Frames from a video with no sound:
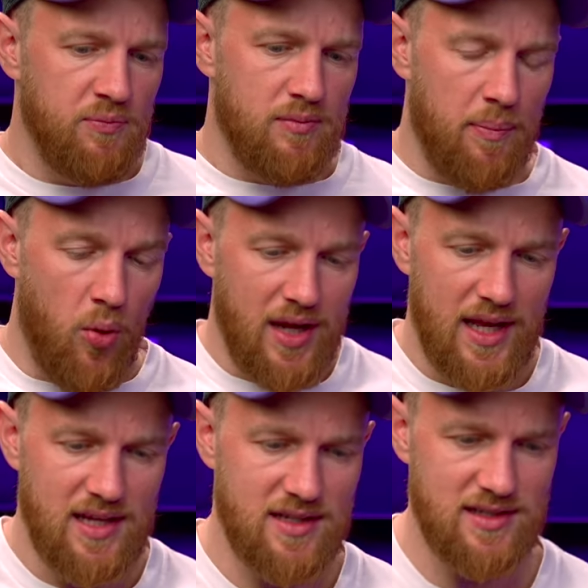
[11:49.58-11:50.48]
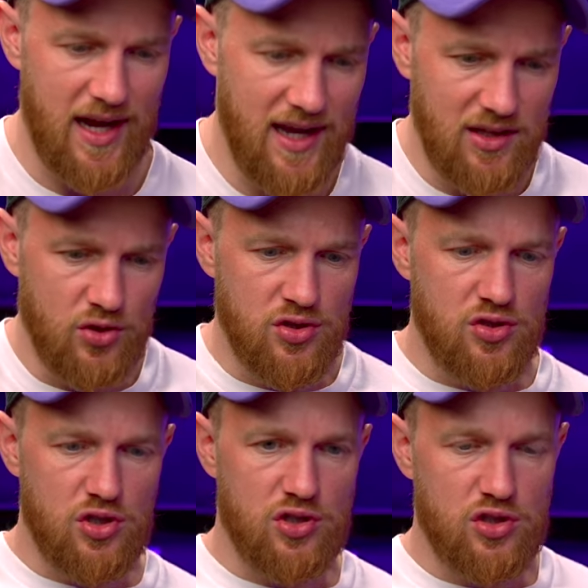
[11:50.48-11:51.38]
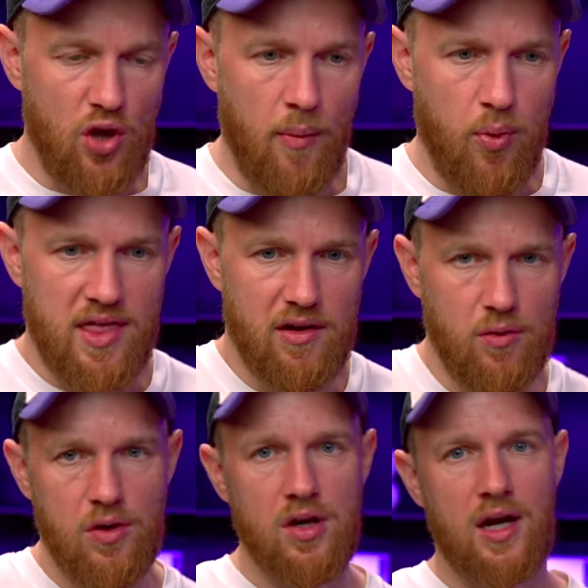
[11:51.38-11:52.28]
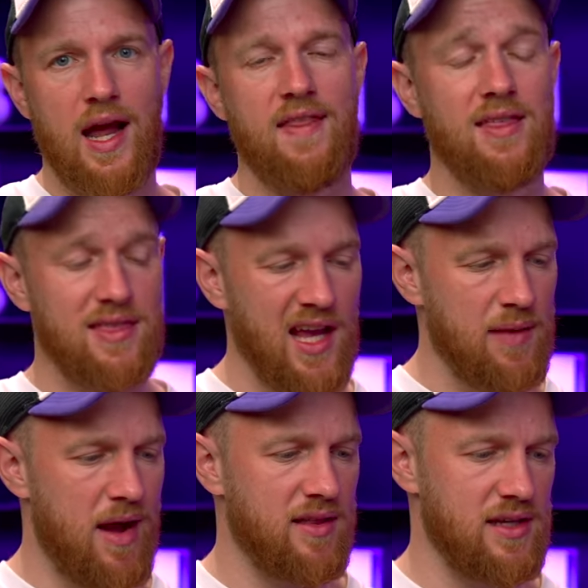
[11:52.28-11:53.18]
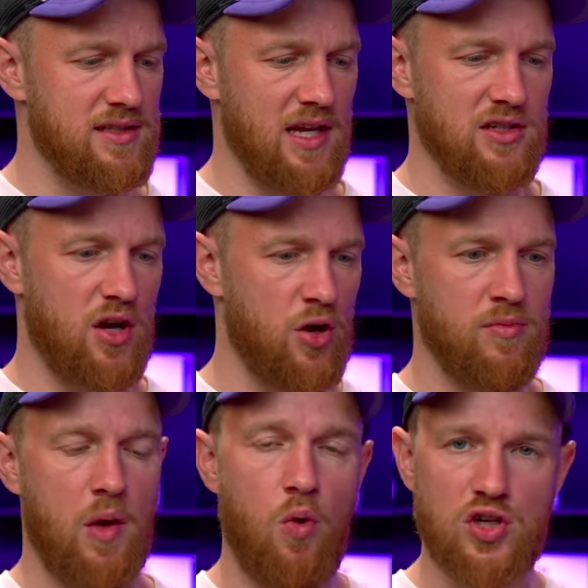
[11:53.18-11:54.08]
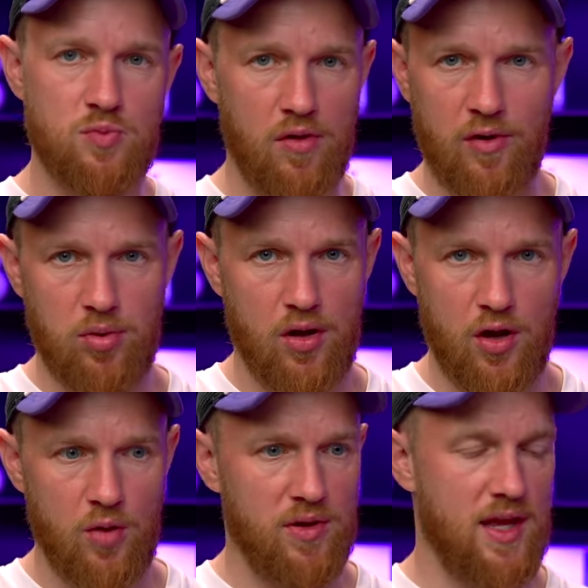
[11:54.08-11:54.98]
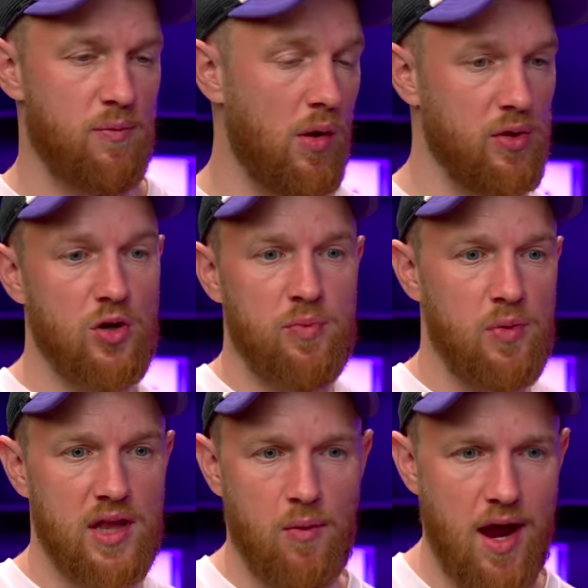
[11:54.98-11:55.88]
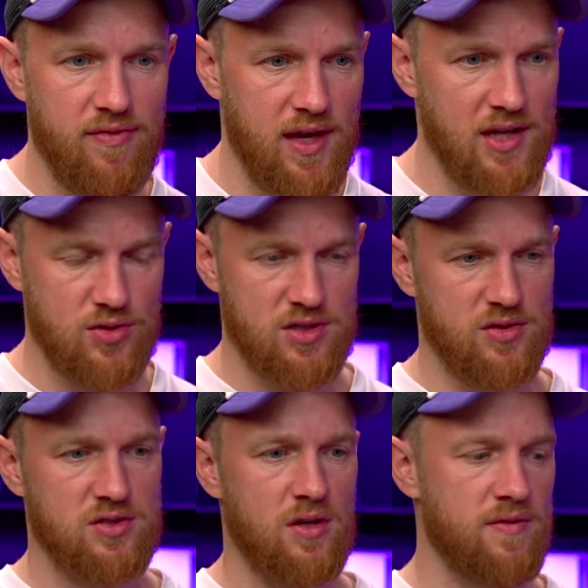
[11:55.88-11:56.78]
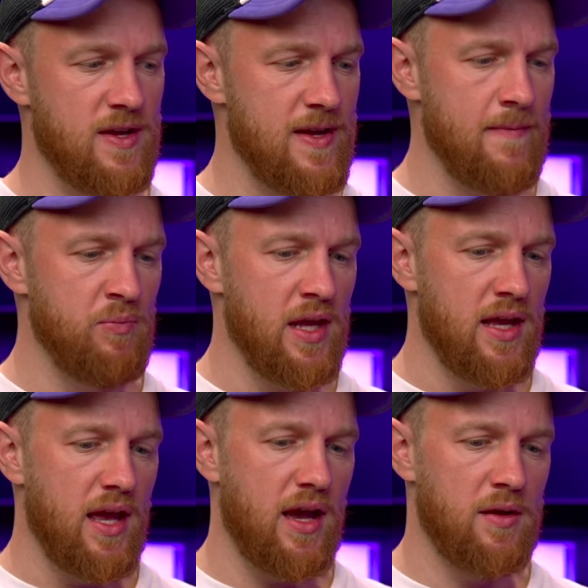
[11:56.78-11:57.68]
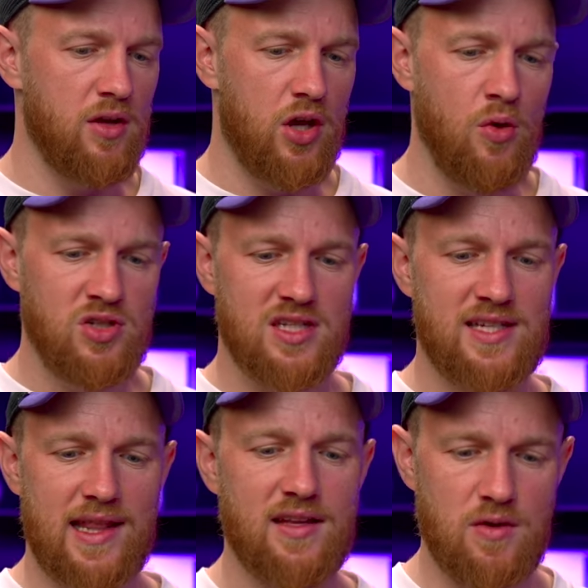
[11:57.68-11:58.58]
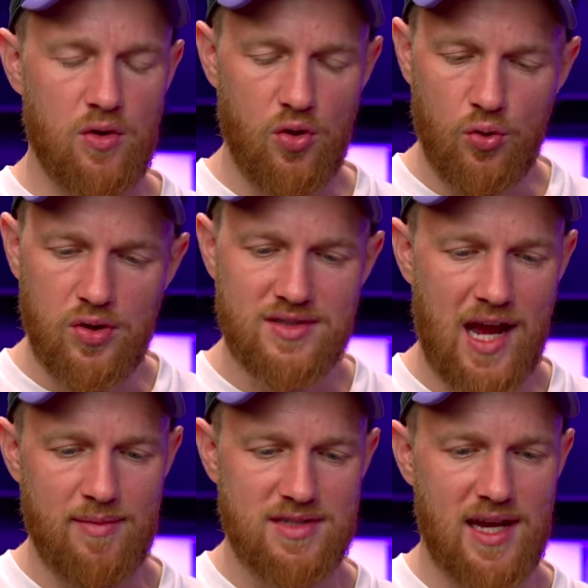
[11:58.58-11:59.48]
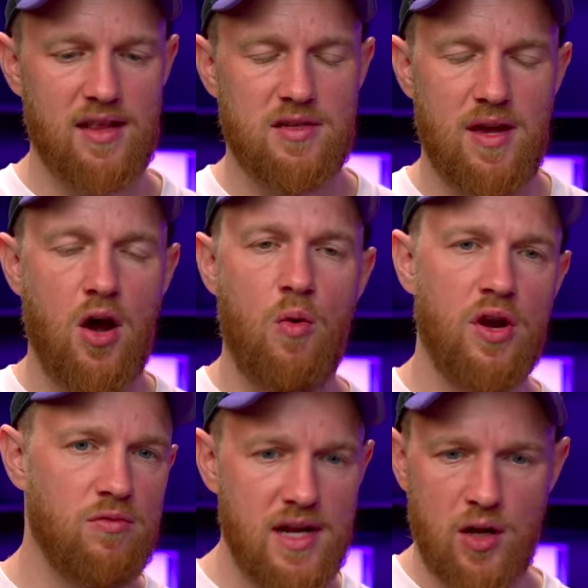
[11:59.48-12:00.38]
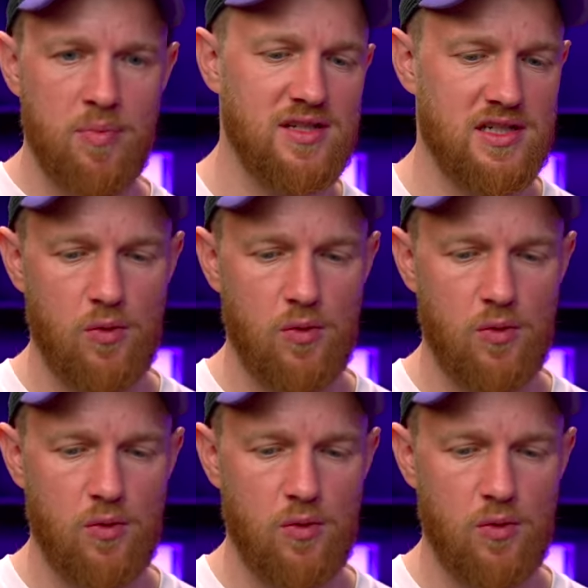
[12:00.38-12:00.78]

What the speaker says: My point is that it doesn't just stop when they're at work. Like, they think about these things at home. They watch more football at home when they probably could be with their wife and kids, all this sort of stuff. And coaches sit there all the time and say to me, oh, I want a really good business. I